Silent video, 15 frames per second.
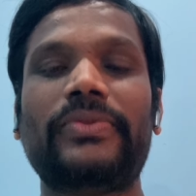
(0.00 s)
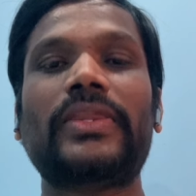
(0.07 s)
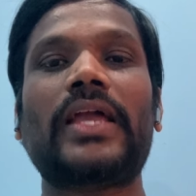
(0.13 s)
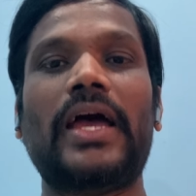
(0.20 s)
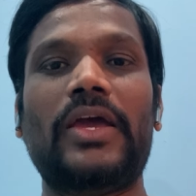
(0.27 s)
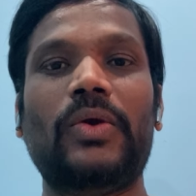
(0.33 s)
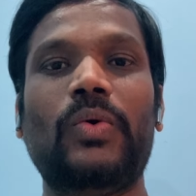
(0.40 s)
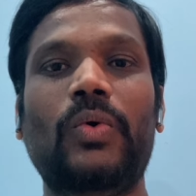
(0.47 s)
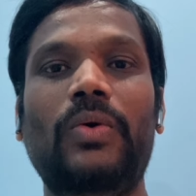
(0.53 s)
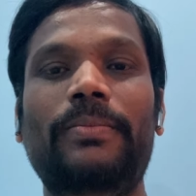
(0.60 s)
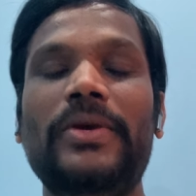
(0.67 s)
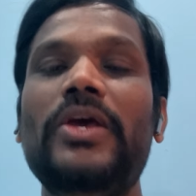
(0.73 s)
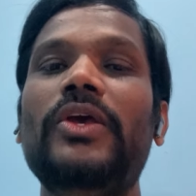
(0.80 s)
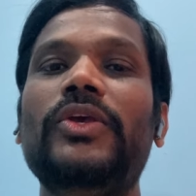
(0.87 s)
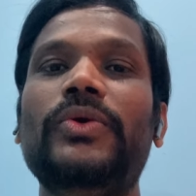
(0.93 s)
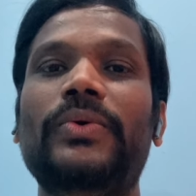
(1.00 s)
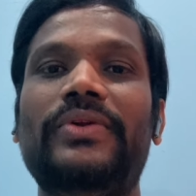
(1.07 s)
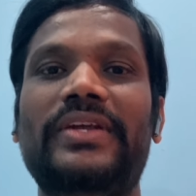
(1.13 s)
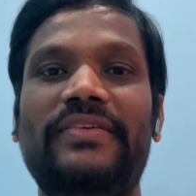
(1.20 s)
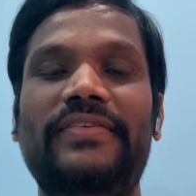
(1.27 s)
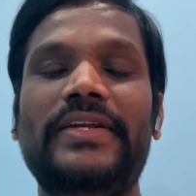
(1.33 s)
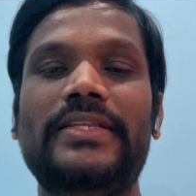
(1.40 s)
I hope you
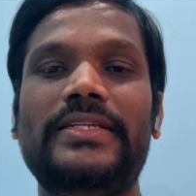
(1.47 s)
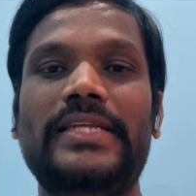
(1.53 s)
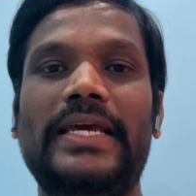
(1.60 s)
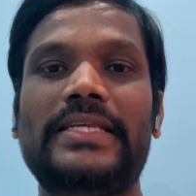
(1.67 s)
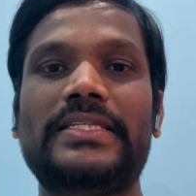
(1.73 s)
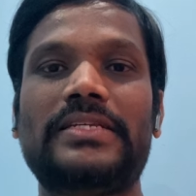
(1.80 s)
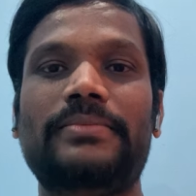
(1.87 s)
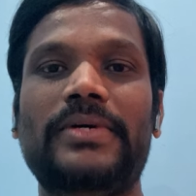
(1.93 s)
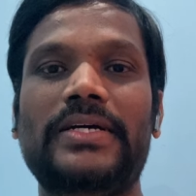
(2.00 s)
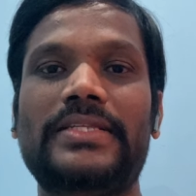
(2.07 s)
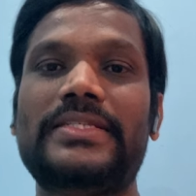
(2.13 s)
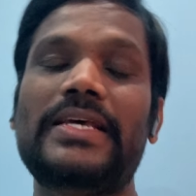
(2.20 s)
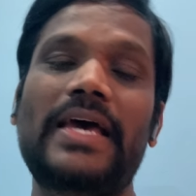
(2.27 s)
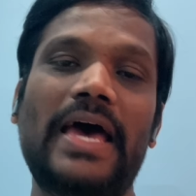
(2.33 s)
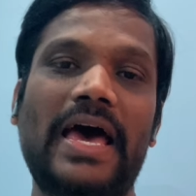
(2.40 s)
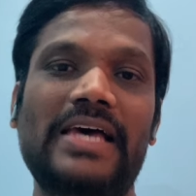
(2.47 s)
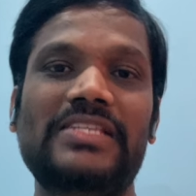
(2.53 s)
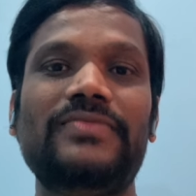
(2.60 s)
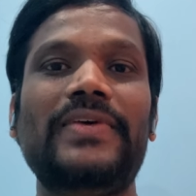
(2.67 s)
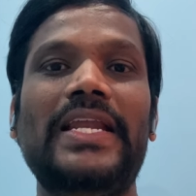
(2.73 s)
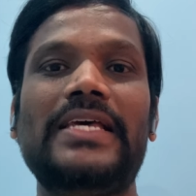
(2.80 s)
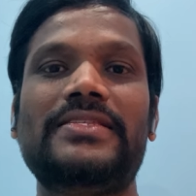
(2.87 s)
refer the textbooks as
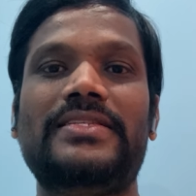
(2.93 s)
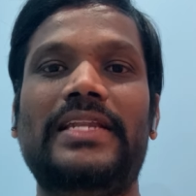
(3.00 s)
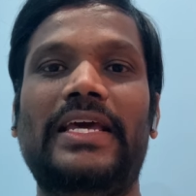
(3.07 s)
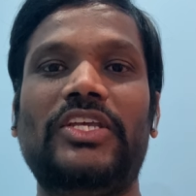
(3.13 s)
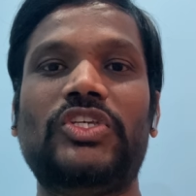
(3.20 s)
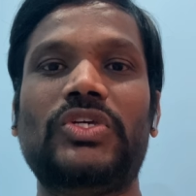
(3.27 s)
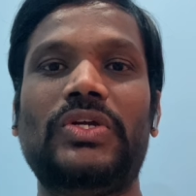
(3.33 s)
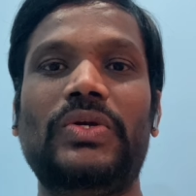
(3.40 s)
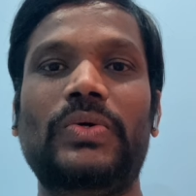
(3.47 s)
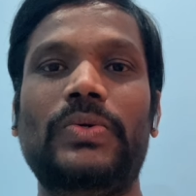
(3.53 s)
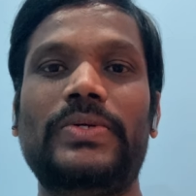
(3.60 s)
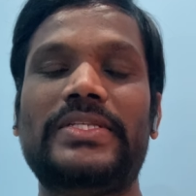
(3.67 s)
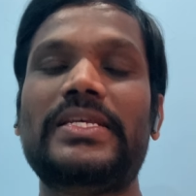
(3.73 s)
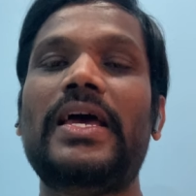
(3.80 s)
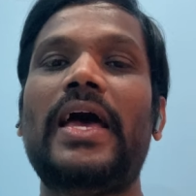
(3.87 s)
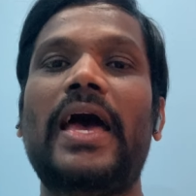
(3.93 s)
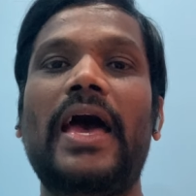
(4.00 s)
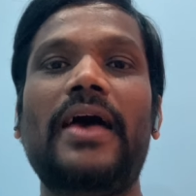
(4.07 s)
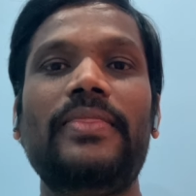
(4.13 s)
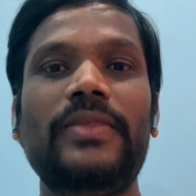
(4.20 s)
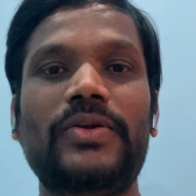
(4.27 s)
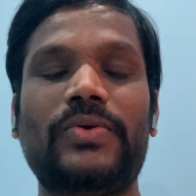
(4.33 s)
well as the lecture notes
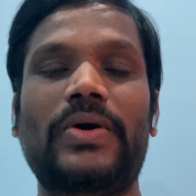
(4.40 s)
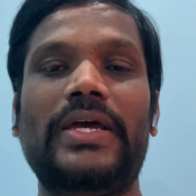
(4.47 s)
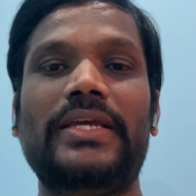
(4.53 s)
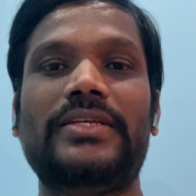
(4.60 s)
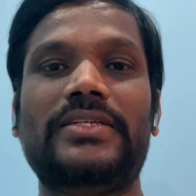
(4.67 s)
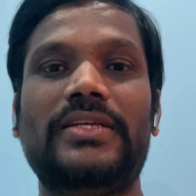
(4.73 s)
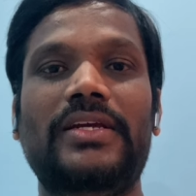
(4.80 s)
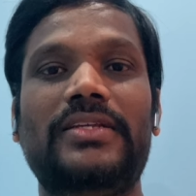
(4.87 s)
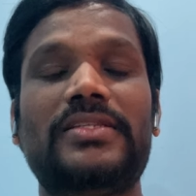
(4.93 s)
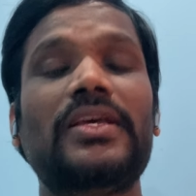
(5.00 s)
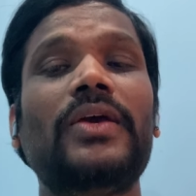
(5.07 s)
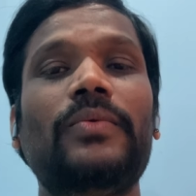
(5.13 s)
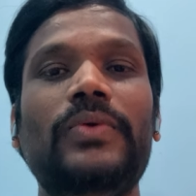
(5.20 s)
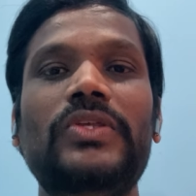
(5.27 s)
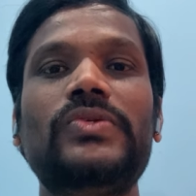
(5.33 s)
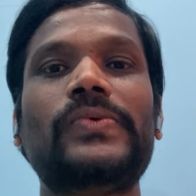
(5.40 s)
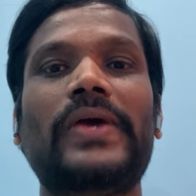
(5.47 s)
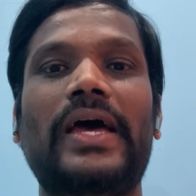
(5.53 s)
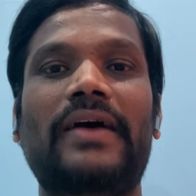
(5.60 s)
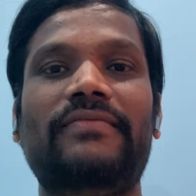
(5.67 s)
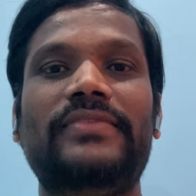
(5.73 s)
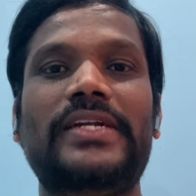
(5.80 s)
and the drawing sheets which we
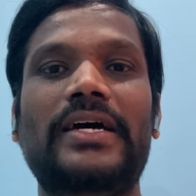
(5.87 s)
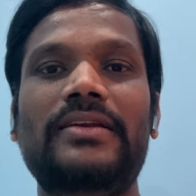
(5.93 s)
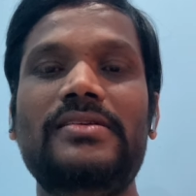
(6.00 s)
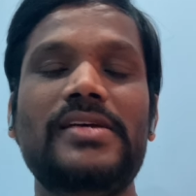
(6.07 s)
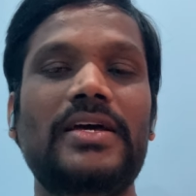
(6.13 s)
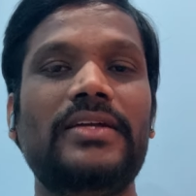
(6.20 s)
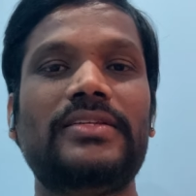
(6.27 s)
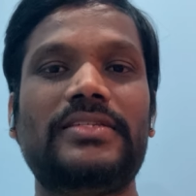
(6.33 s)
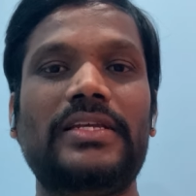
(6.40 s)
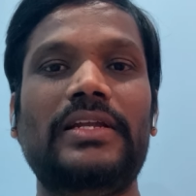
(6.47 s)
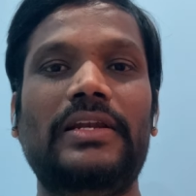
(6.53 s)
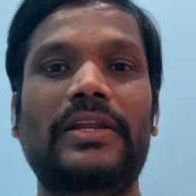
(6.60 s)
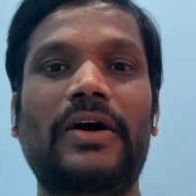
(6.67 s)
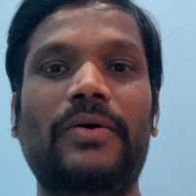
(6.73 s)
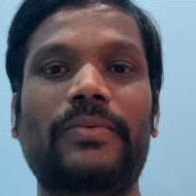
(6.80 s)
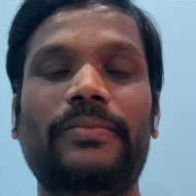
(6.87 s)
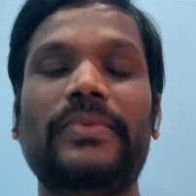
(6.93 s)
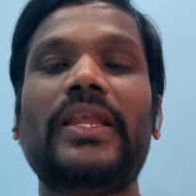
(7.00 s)
have done till now.